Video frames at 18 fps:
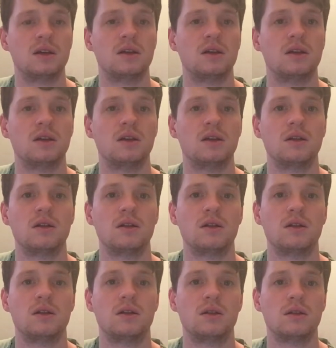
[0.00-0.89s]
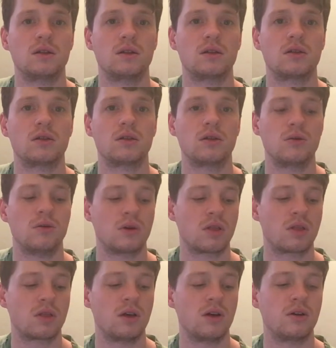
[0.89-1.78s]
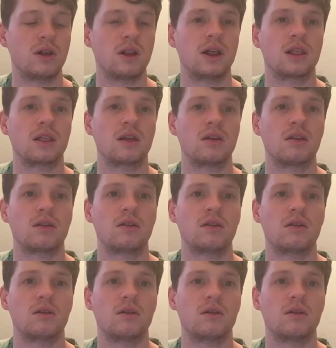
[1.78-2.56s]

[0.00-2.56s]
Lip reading: So you want it sounding like this.